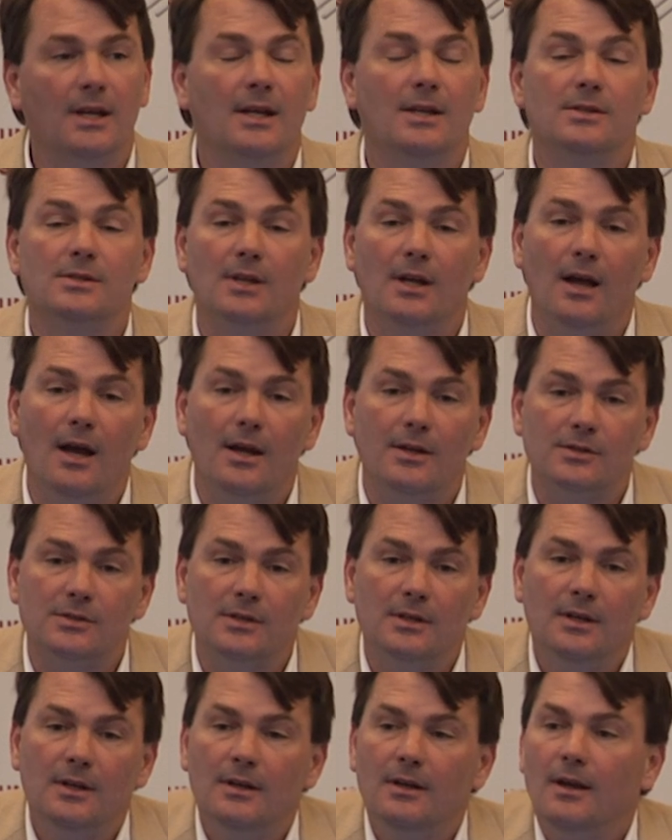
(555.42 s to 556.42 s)
against
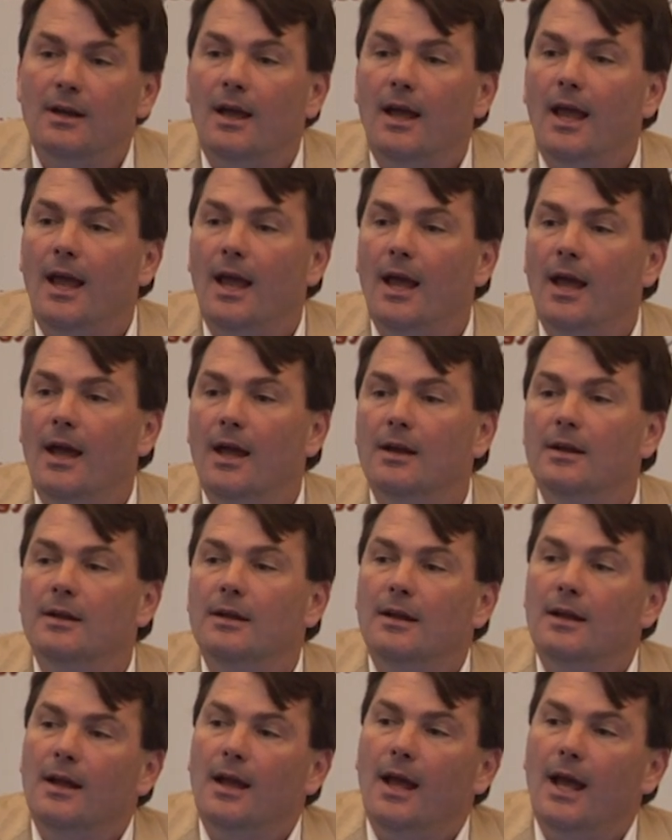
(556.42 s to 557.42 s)
us and
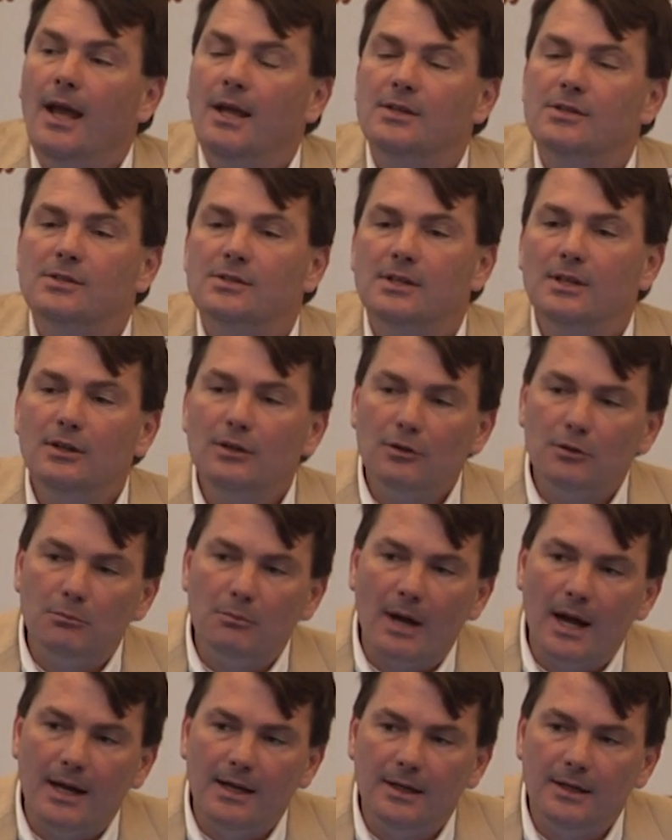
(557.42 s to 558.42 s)
a
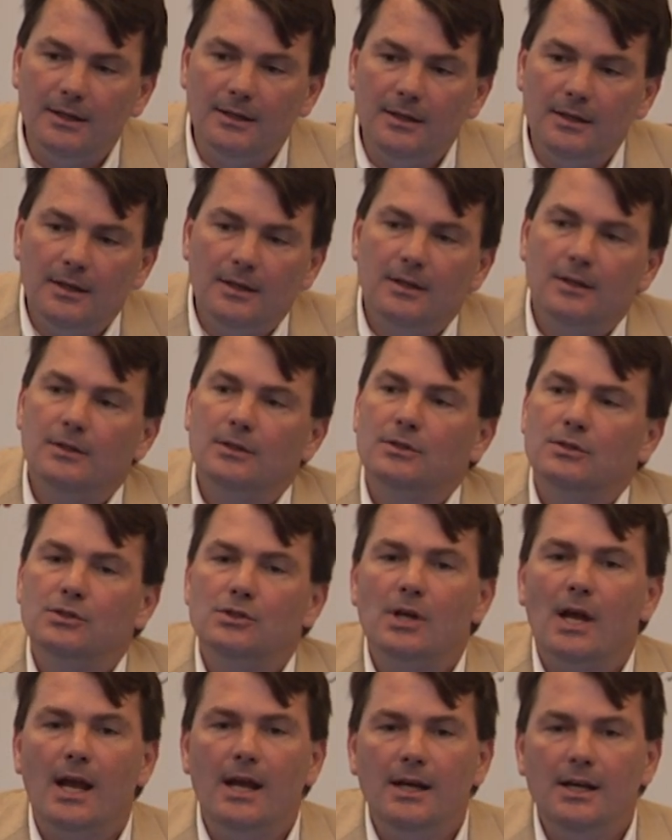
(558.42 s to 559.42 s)
single-minded
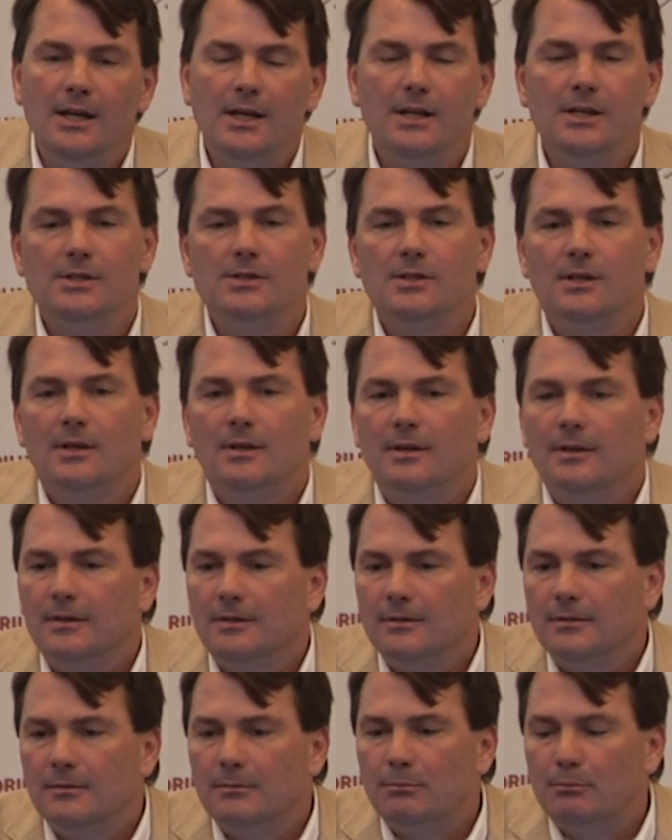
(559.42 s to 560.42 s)
Chinese
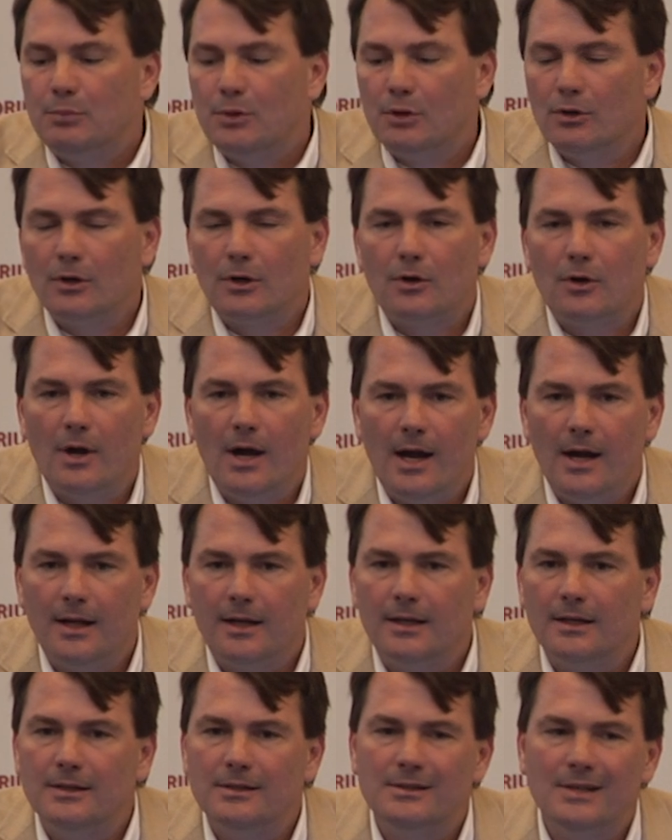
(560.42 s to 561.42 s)

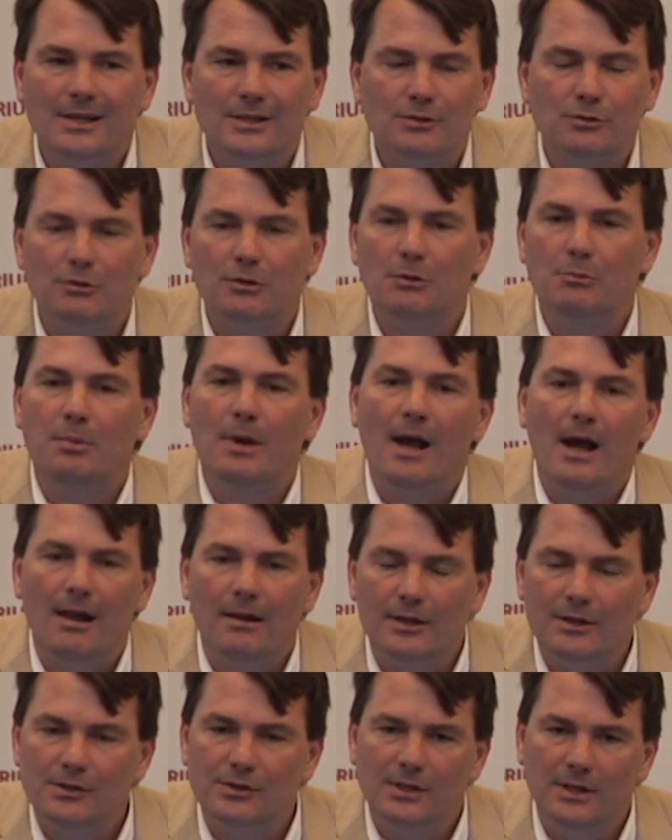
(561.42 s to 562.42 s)
bureaucratic industrial
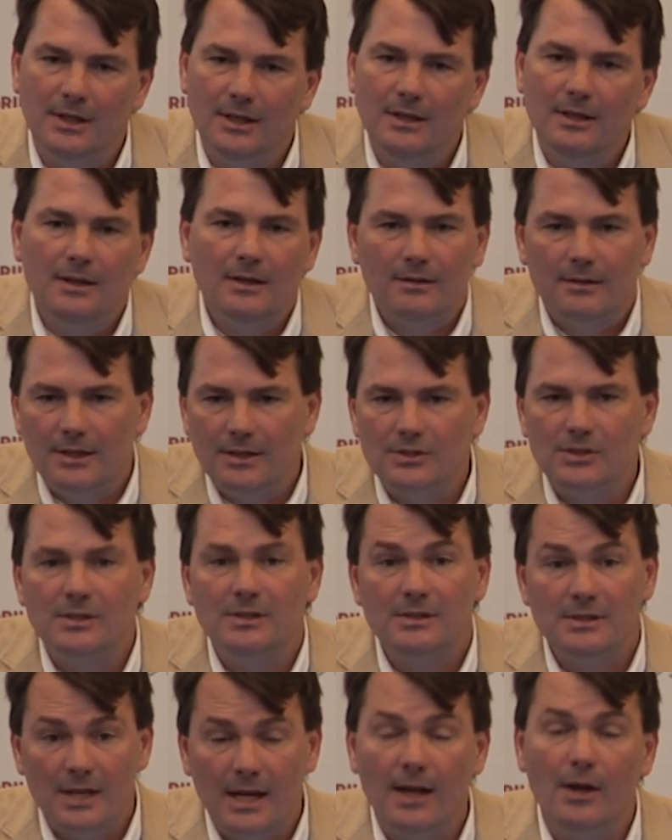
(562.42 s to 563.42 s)
policy that's
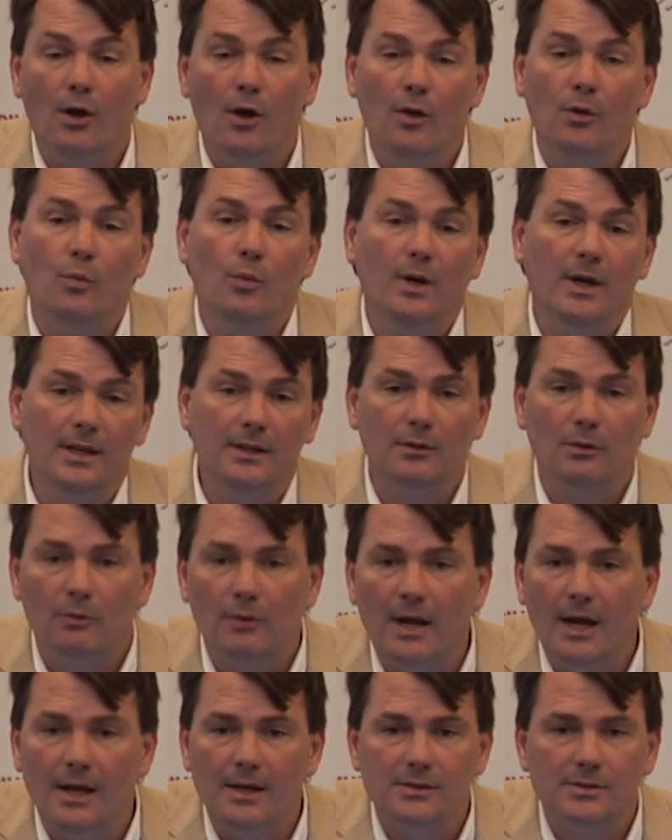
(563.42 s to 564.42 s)
intent on winning the
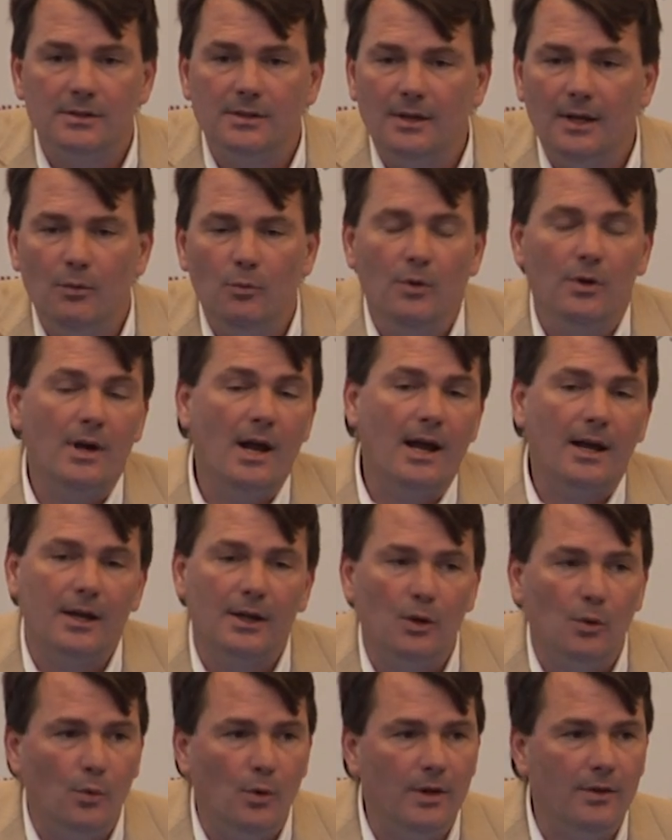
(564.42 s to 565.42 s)
race. And we're not
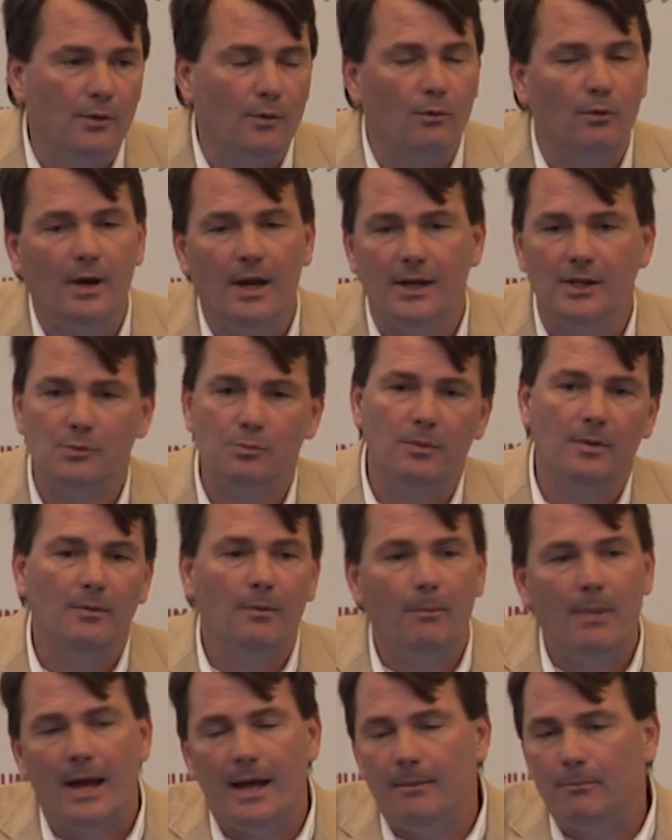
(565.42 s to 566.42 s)
going to win the race
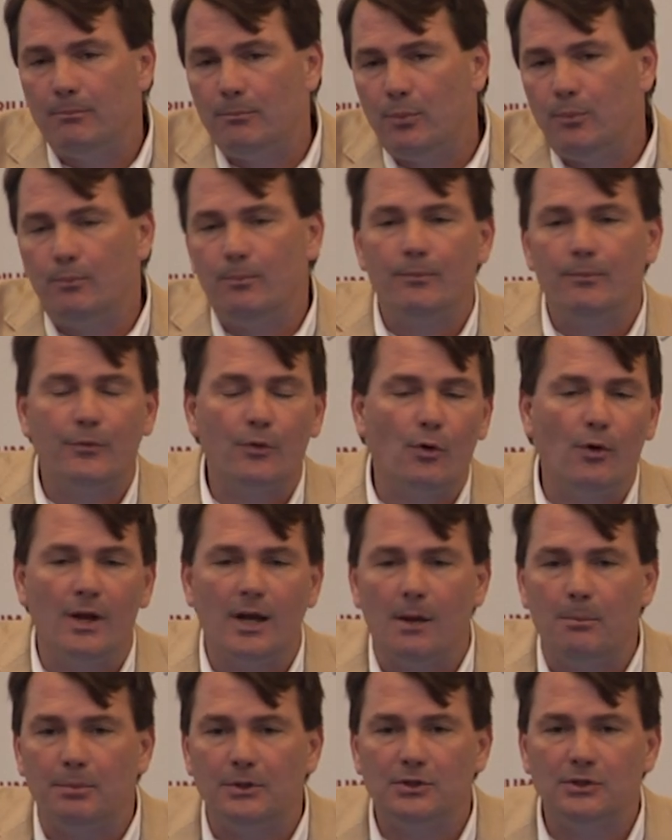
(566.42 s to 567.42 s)
by
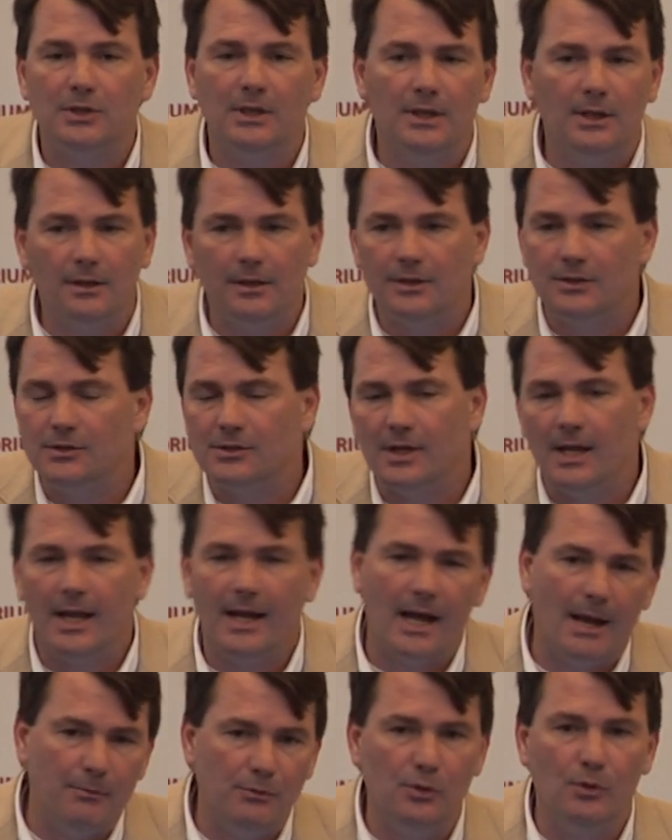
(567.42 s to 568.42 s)
throwing up a shingle and
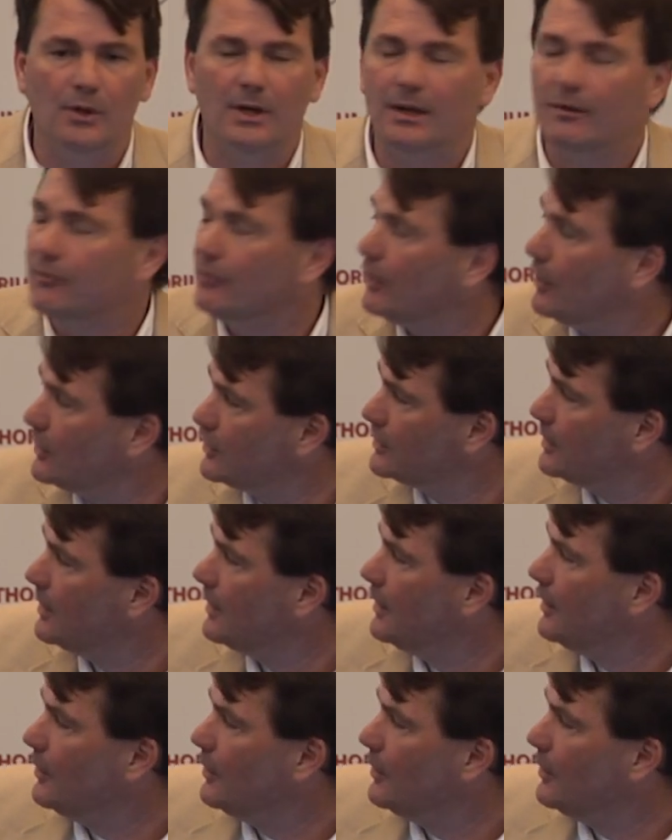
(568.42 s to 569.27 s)
saying, I'm doing it first.